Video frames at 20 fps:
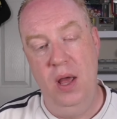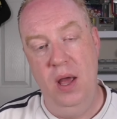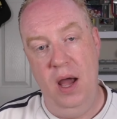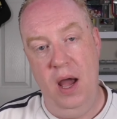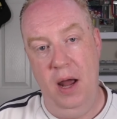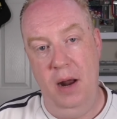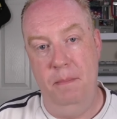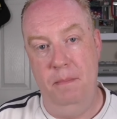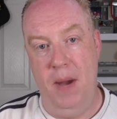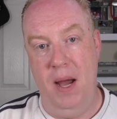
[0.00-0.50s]

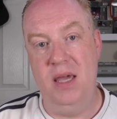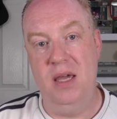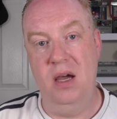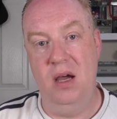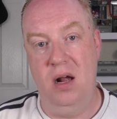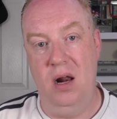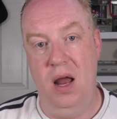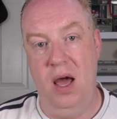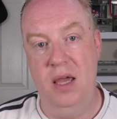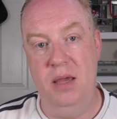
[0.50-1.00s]
and make a
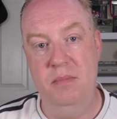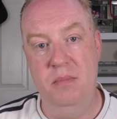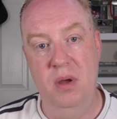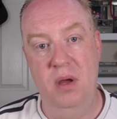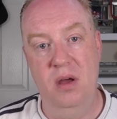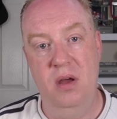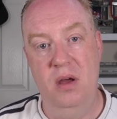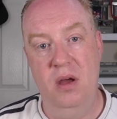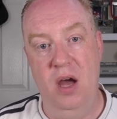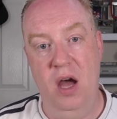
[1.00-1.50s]
claim
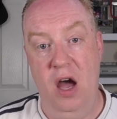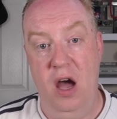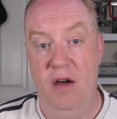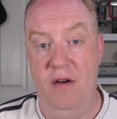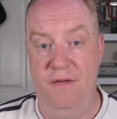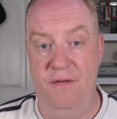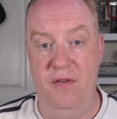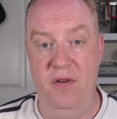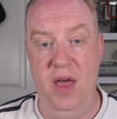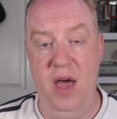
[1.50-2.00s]

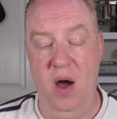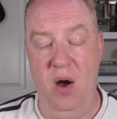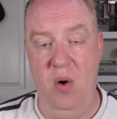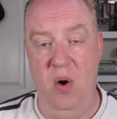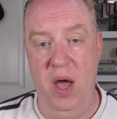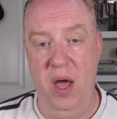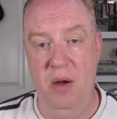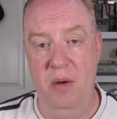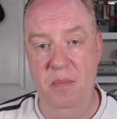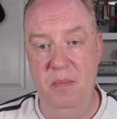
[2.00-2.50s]
for that
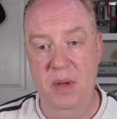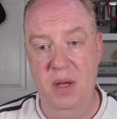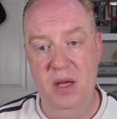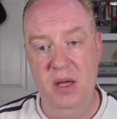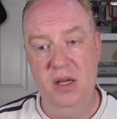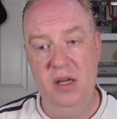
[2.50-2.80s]
item.